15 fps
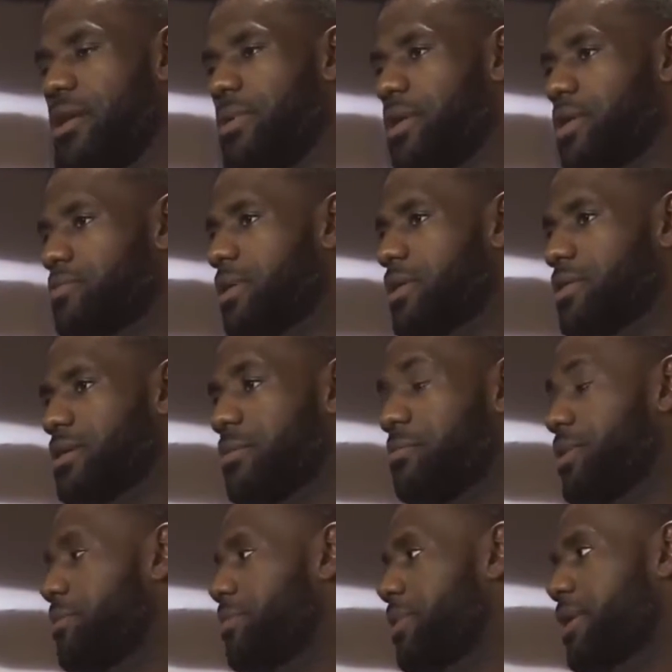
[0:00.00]
try to be as much a
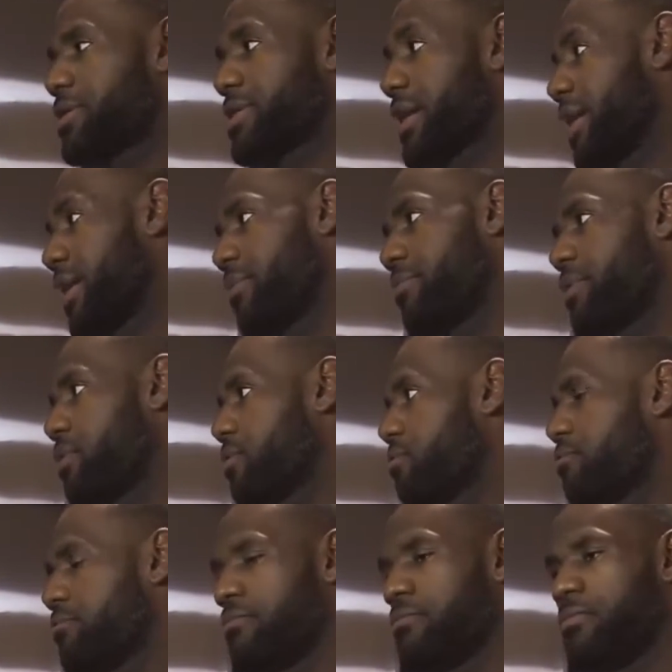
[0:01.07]
complete player as I can be,
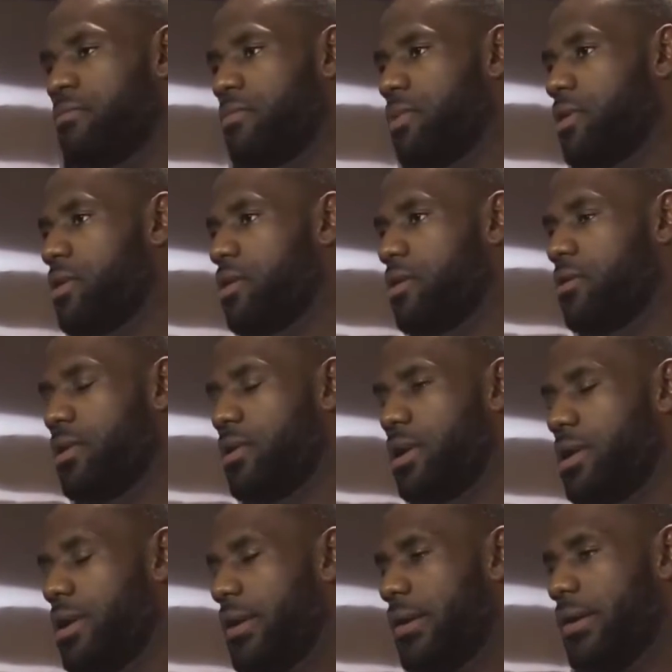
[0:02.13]
and
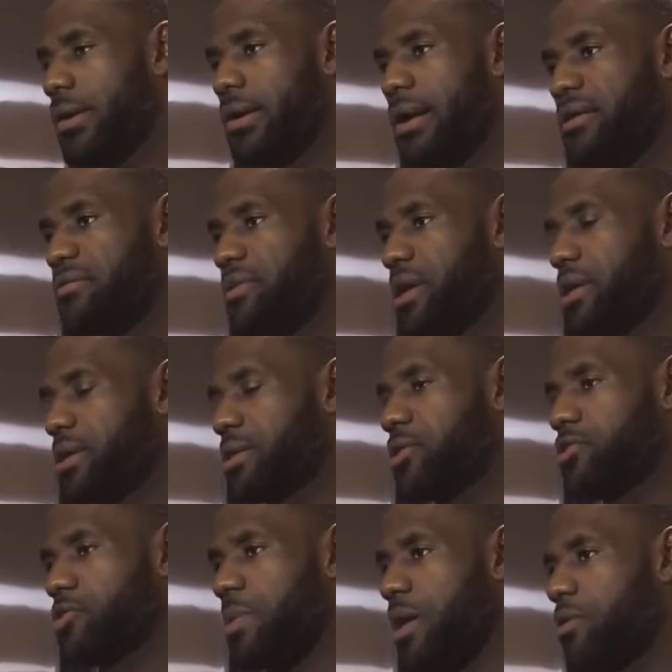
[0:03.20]
I feel like there's
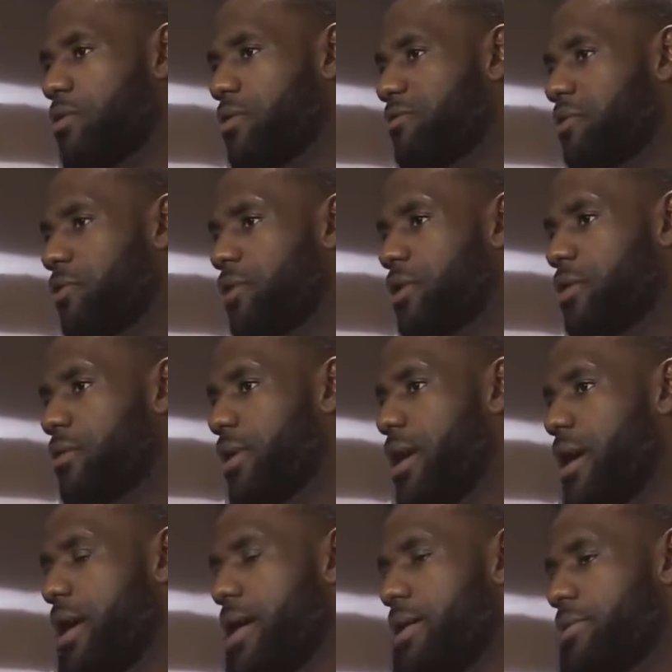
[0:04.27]
no spot on the floor
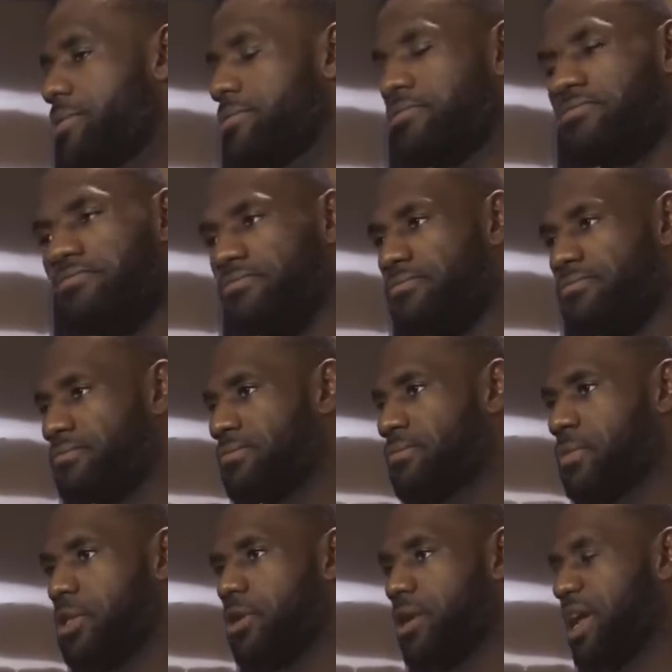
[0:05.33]
where I,
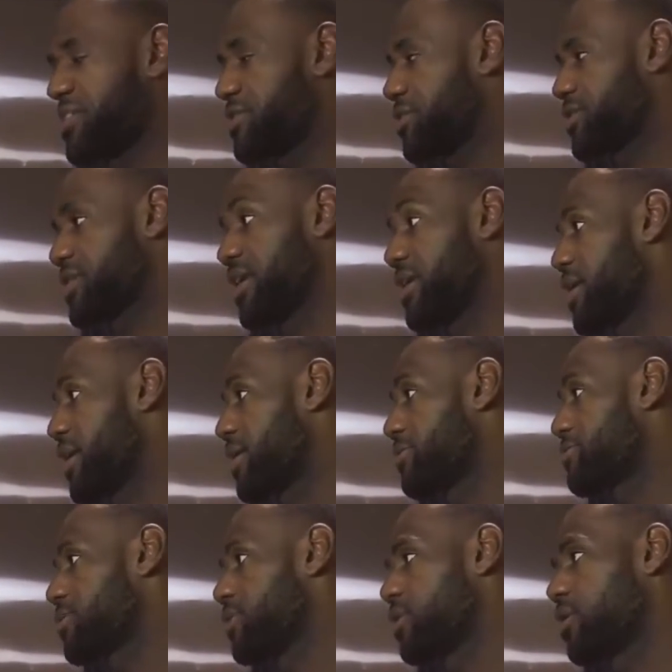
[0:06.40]
can't succeed
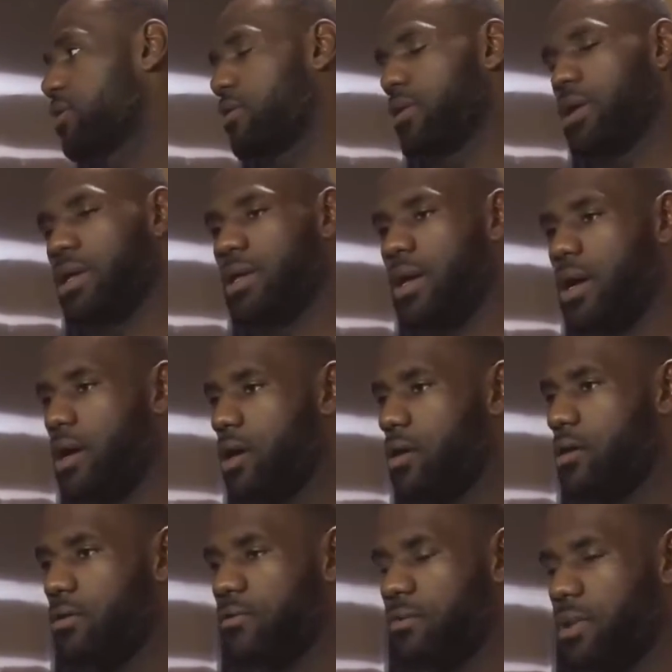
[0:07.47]
at,
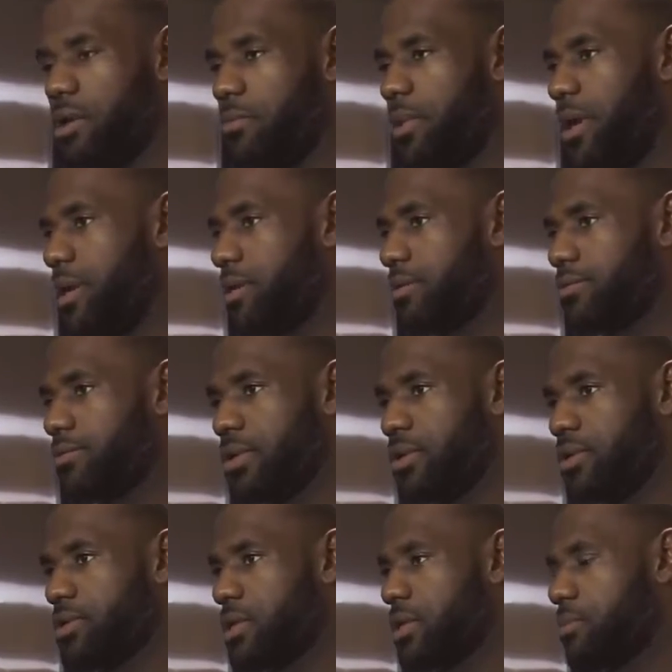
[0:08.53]
from in the paint,
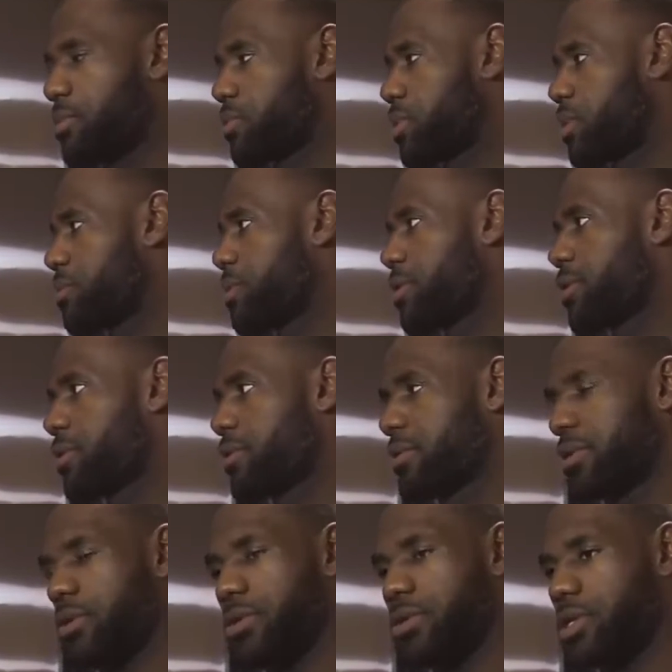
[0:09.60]
to the perimeter,
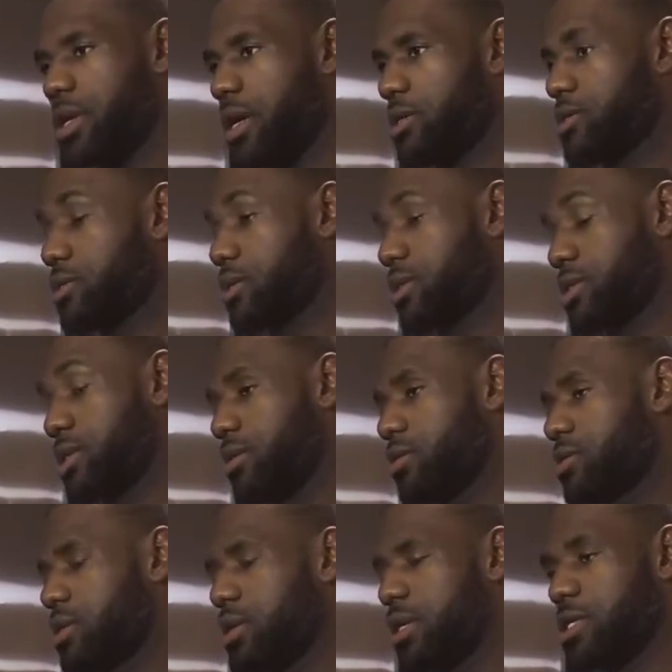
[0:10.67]
just continue
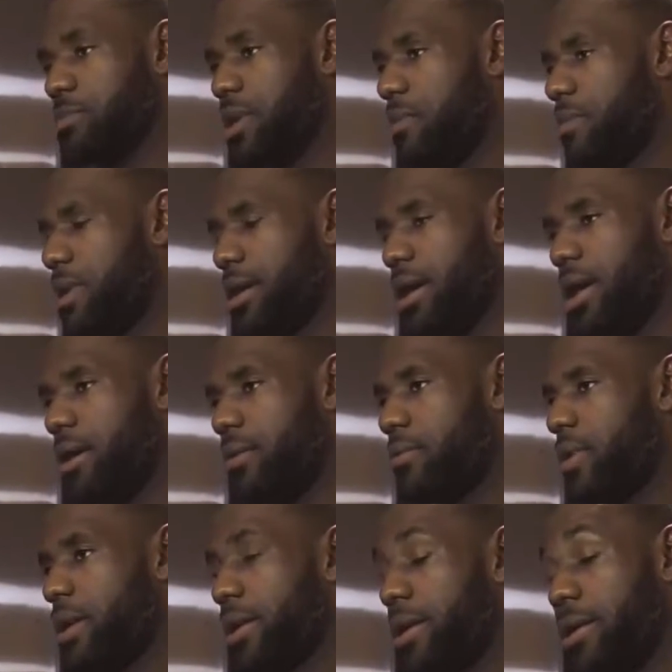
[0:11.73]
to expand my game
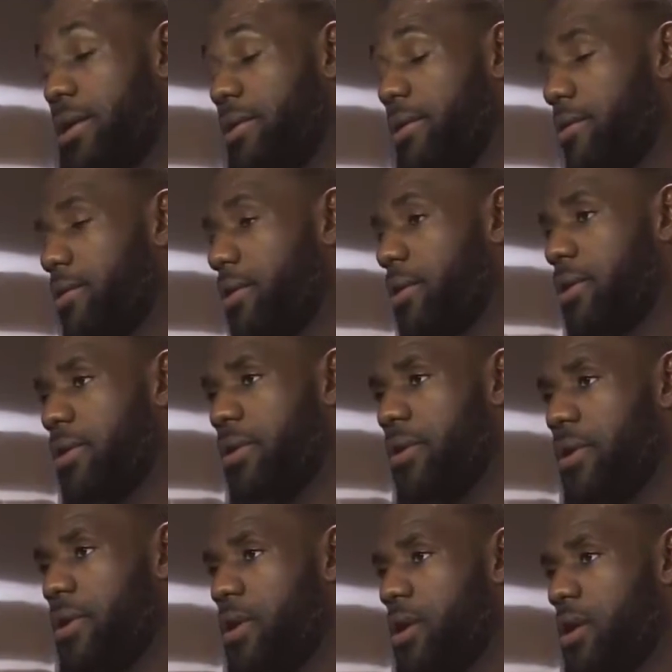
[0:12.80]
while I can and
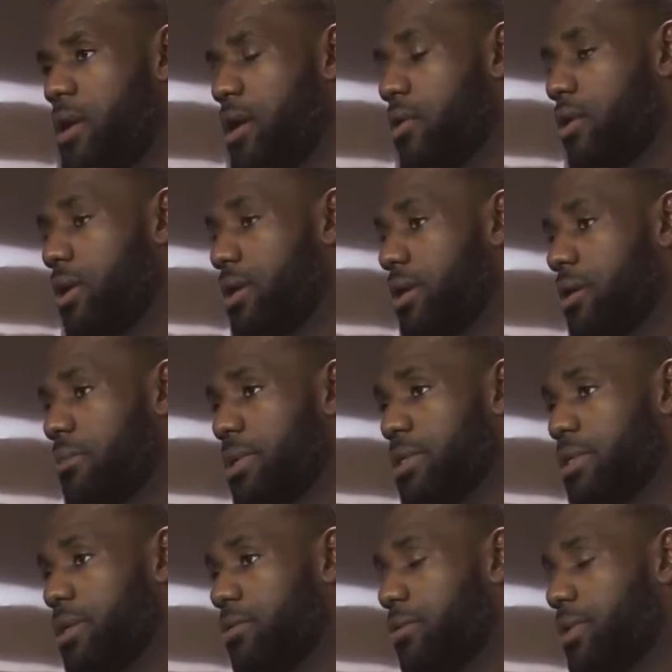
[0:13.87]
go out there and have my
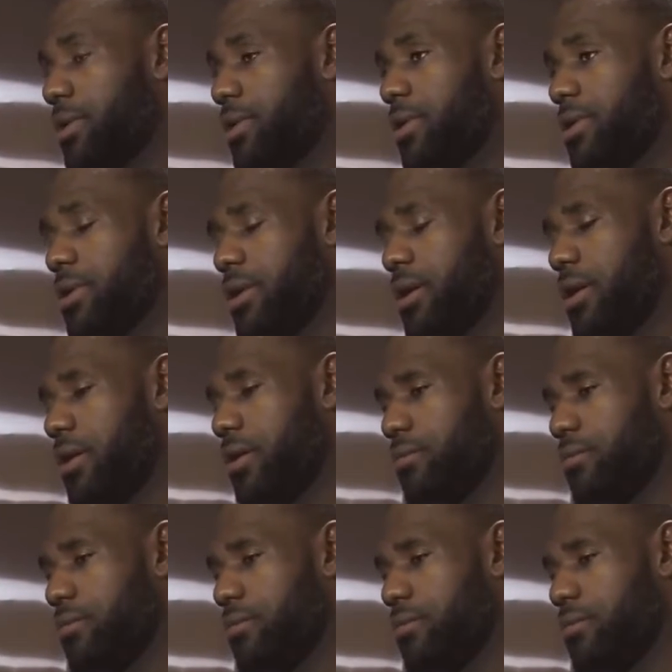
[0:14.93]
team win. And,